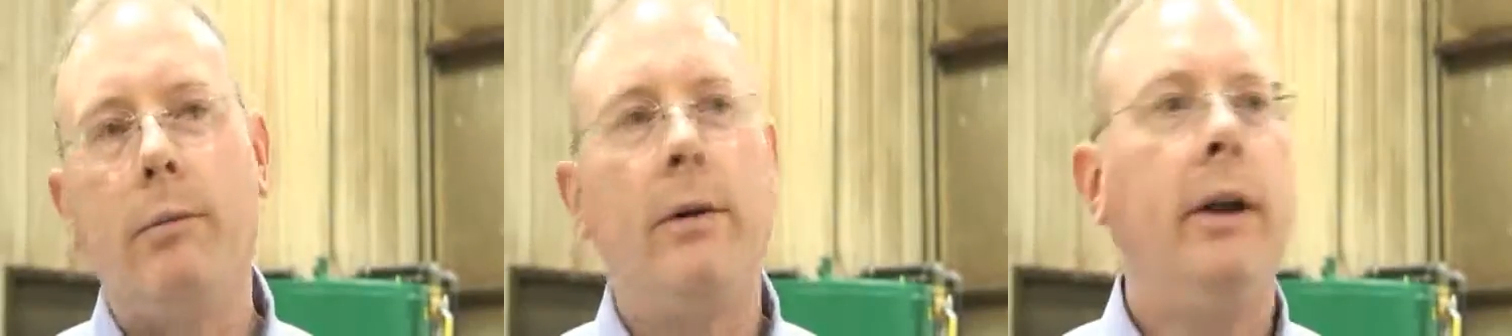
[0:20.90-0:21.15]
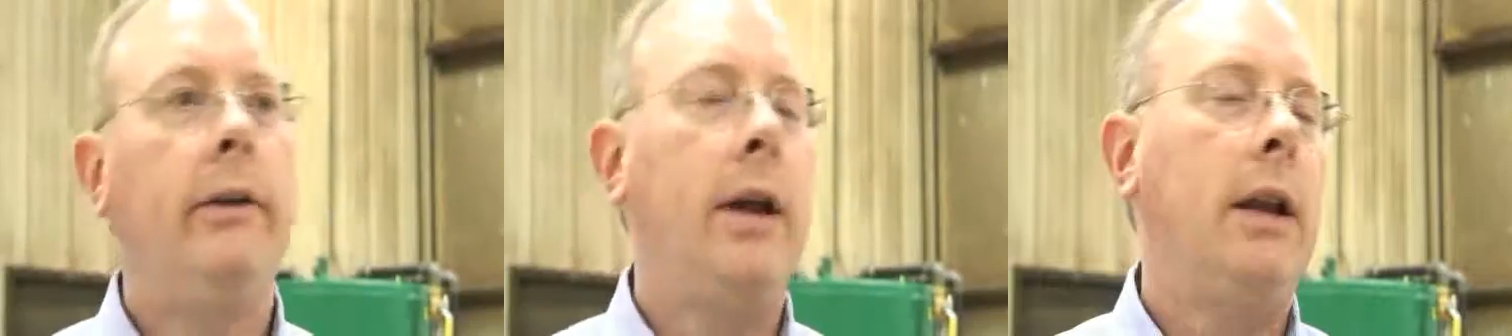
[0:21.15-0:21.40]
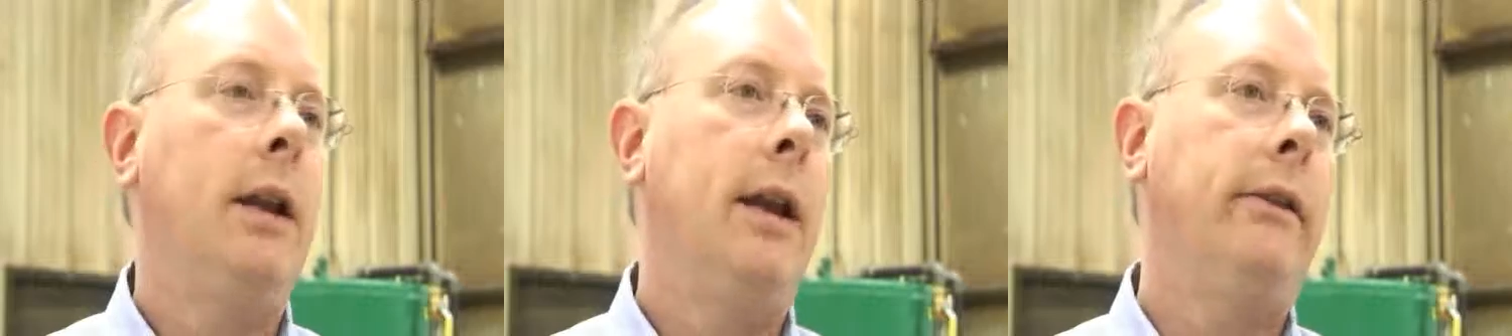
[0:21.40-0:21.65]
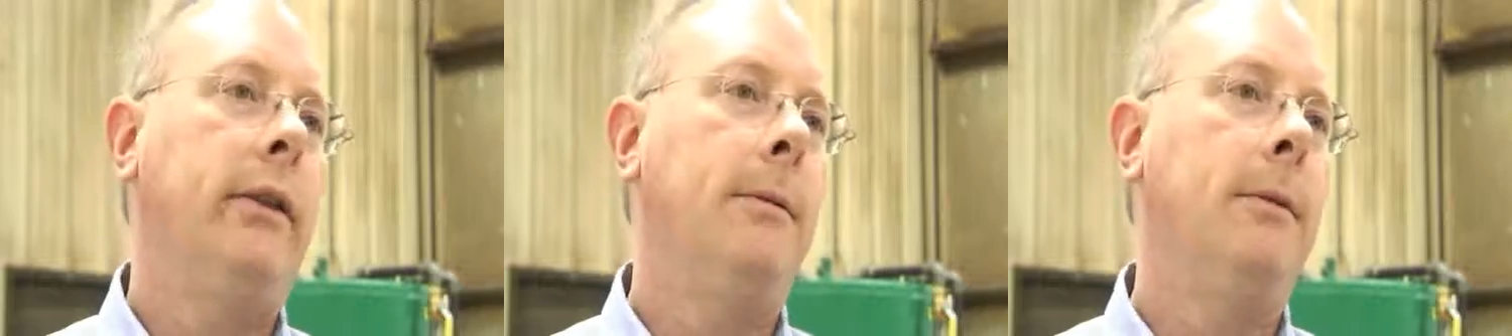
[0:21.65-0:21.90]
were pretty excited
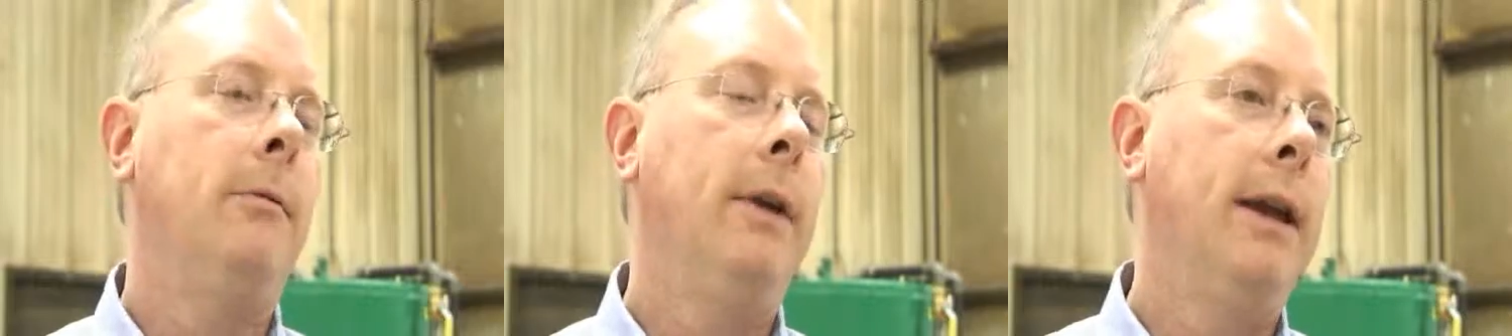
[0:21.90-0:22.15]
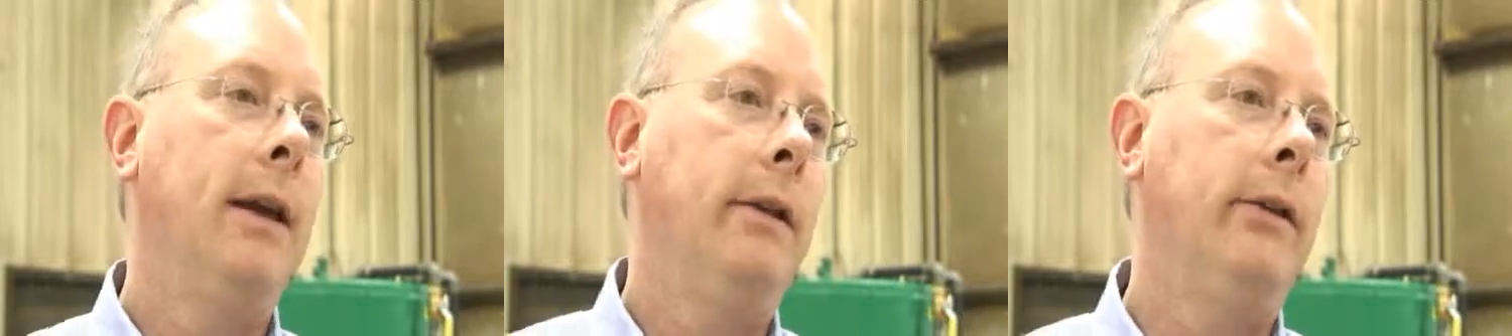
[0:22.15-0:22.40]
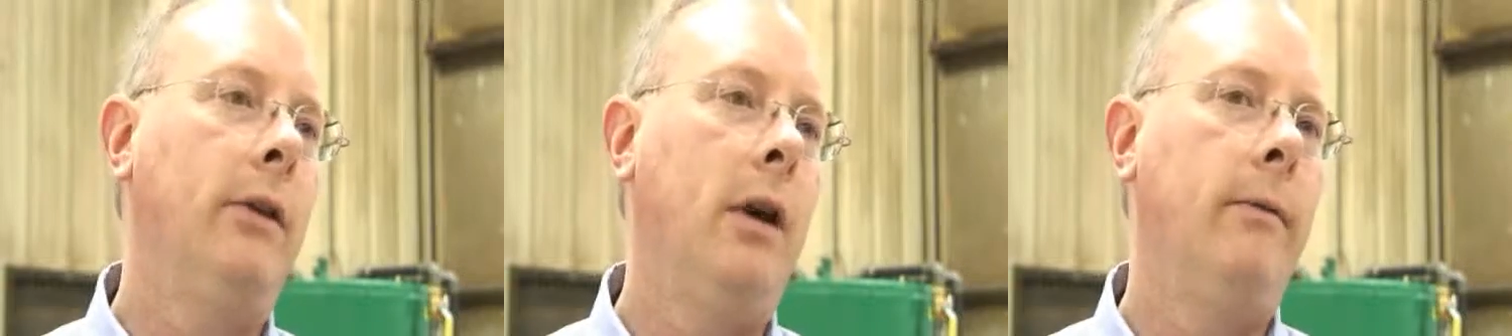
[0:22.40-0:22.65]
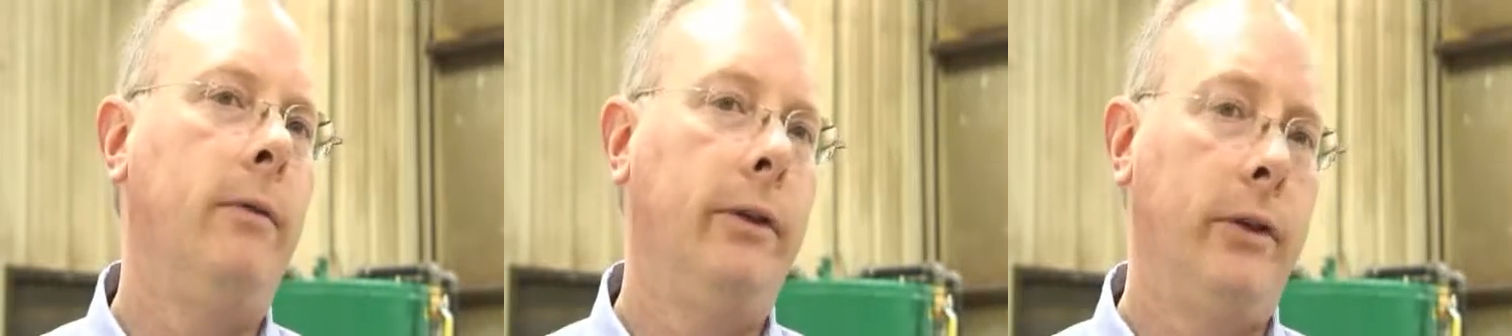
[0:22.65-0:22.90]
last summer when we kicked this
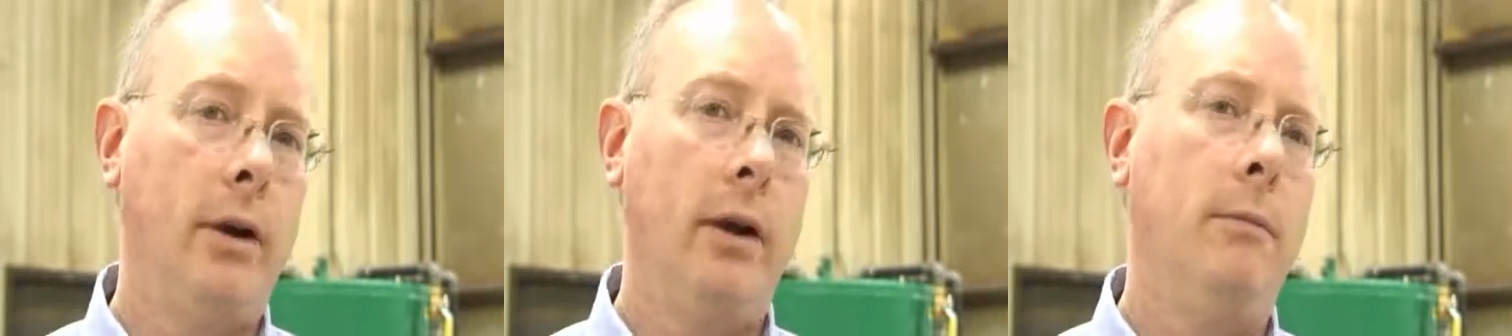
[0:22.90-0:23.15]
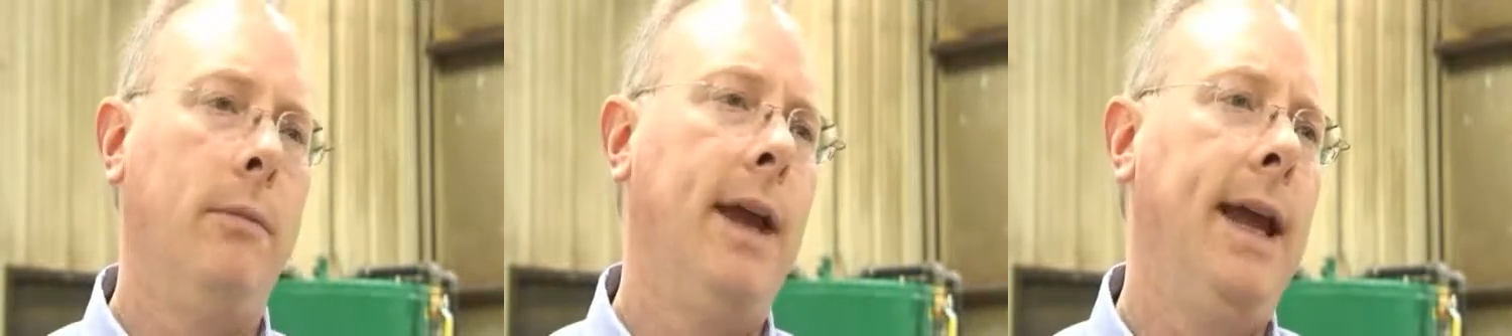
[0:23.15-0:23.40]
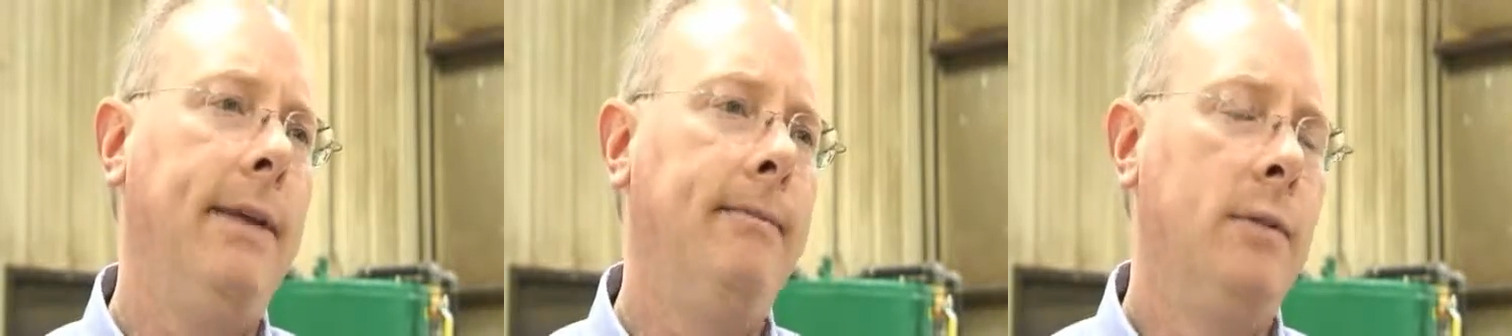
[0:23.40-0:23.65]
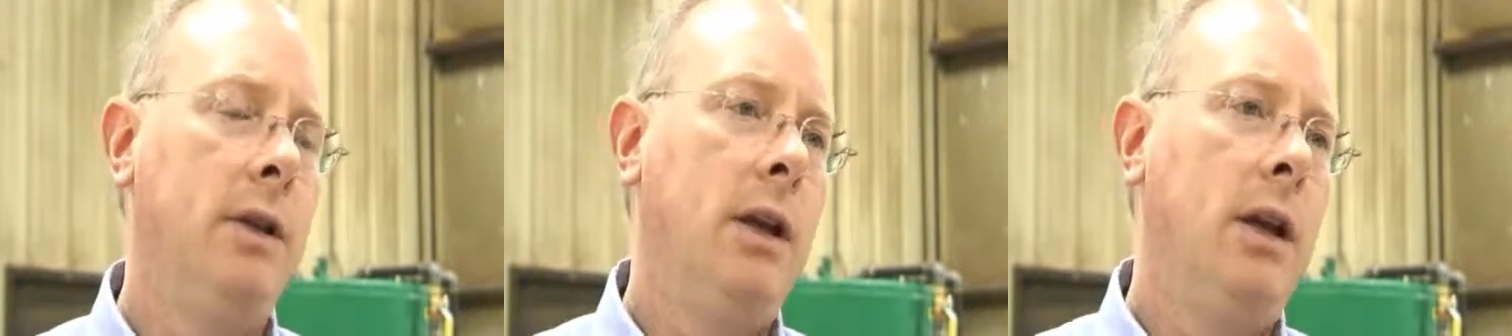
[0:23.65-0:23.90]
off. We started in May,
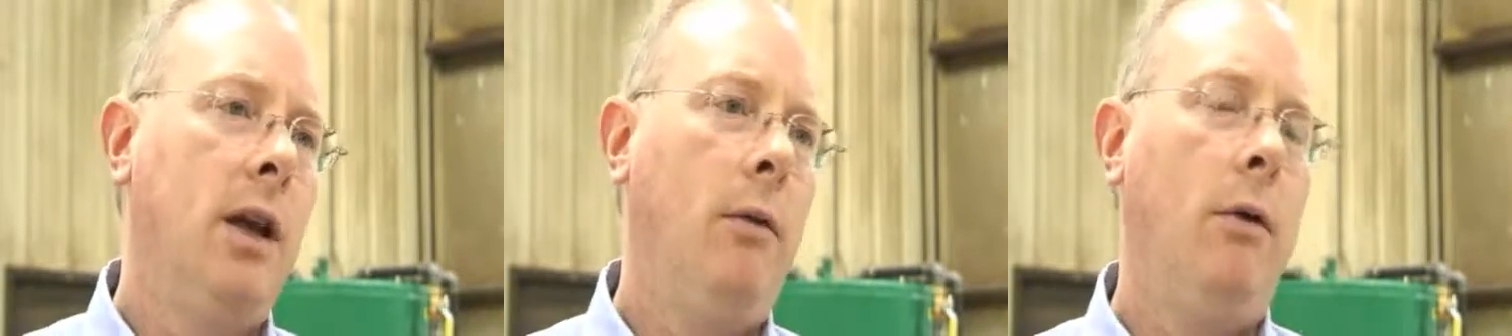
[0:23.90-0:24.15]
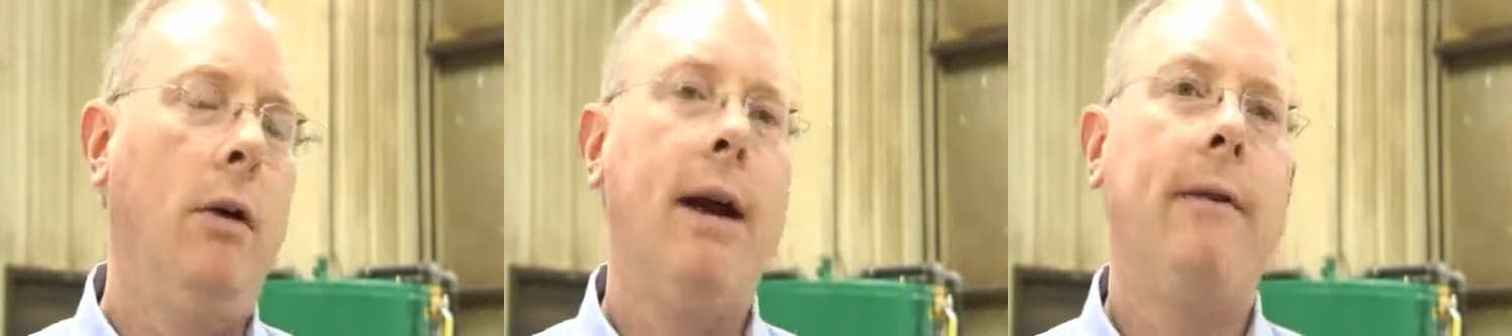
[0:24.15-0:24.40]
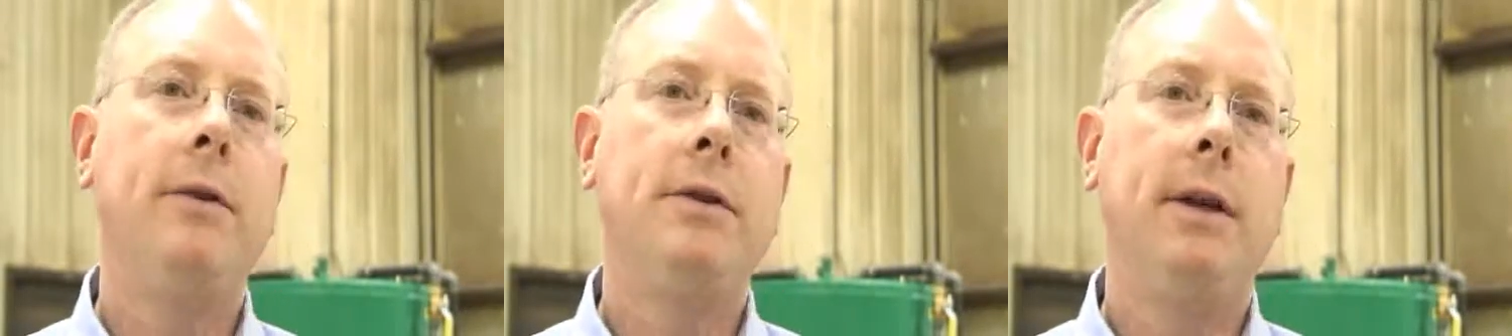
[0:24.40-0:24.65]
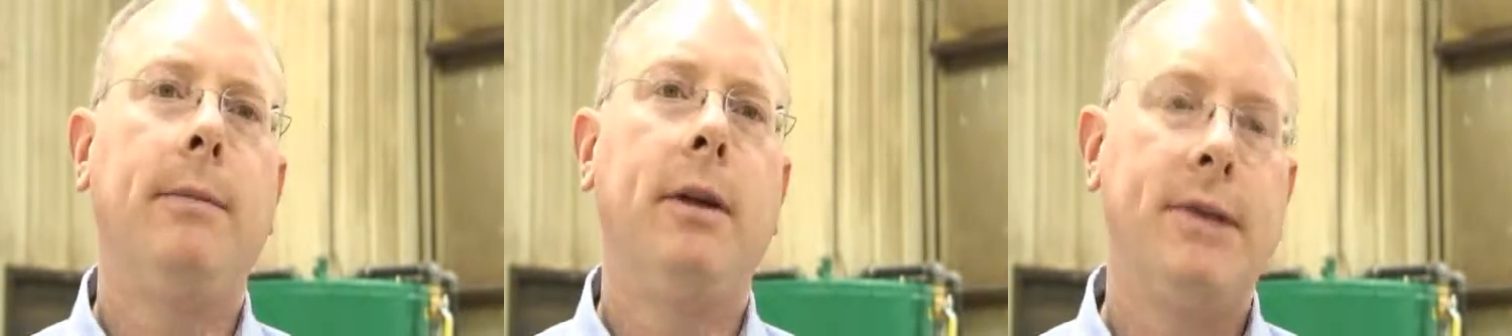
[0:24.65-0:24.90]
and we were
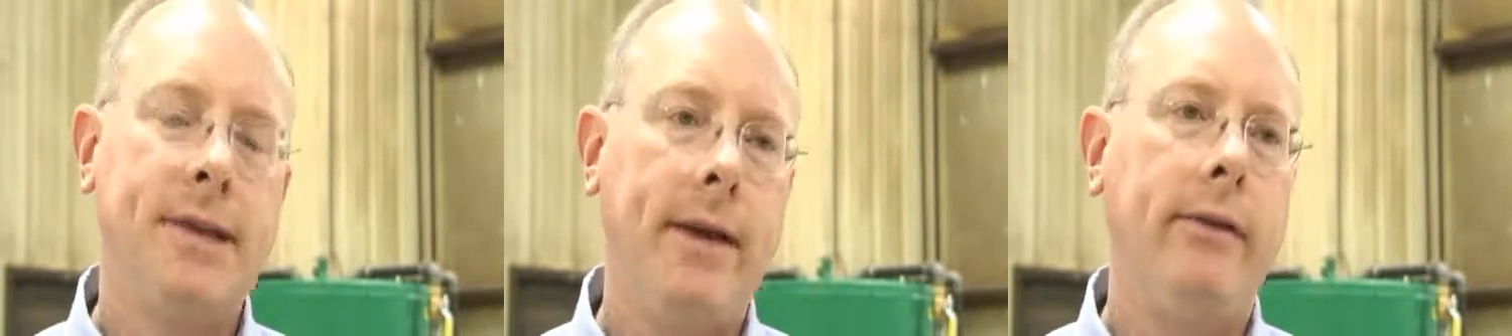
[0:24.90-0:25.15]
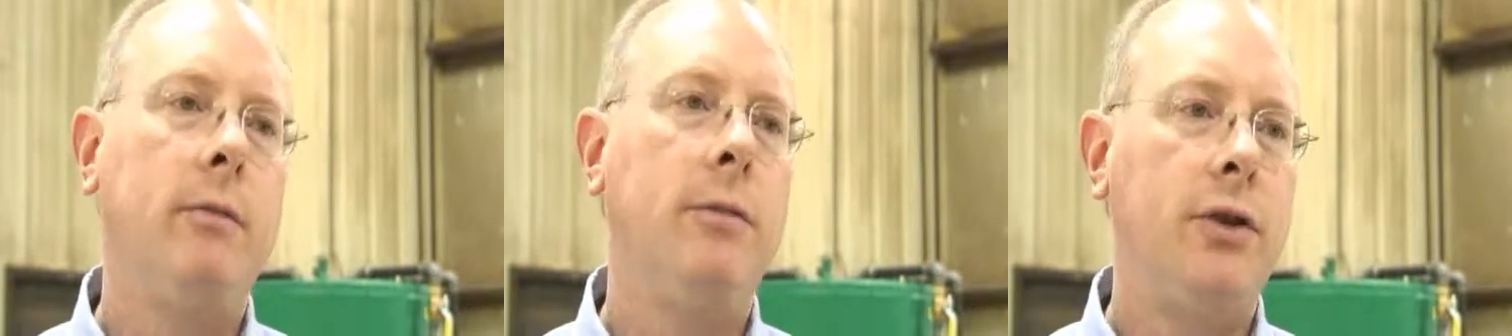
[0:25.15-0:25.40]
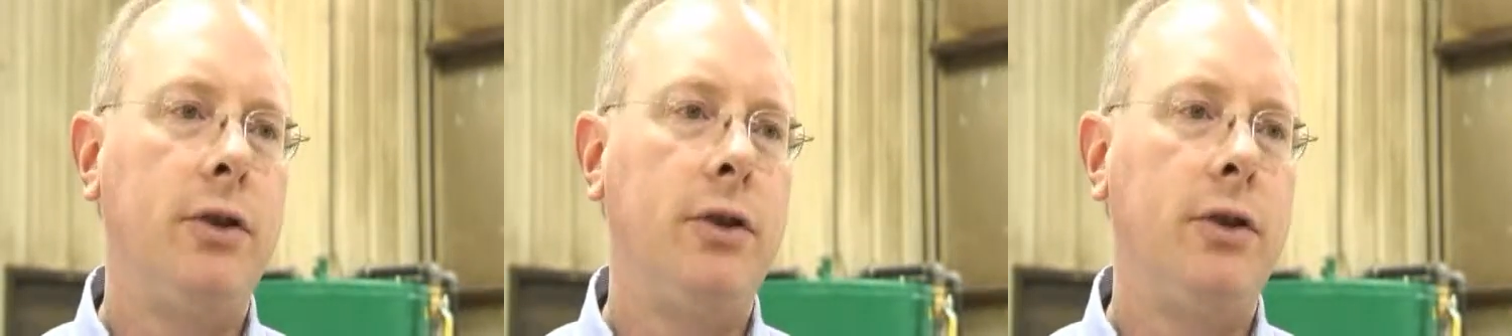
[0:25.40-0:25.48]
averaging about seven